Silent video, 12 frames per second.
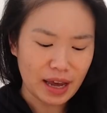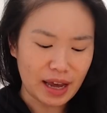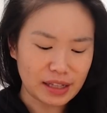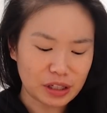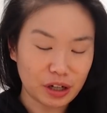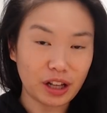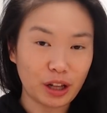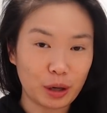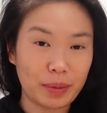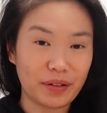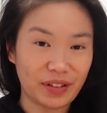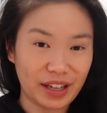It's got a
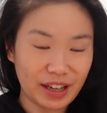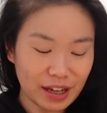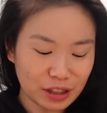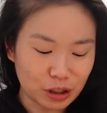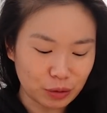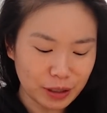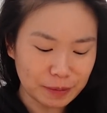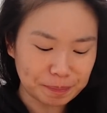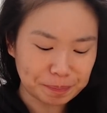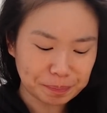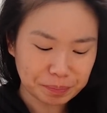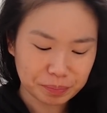little bit of a kick to
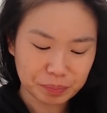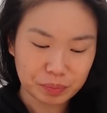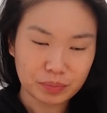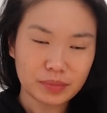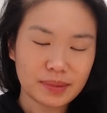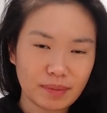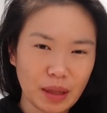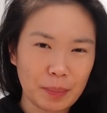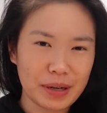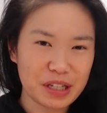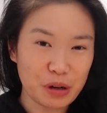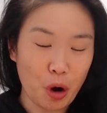it,
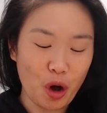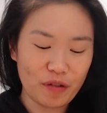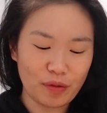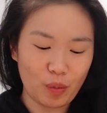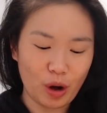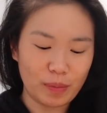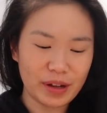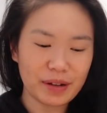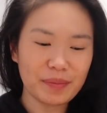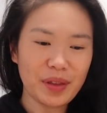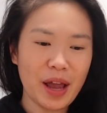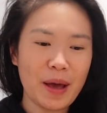but it's not overwhelming.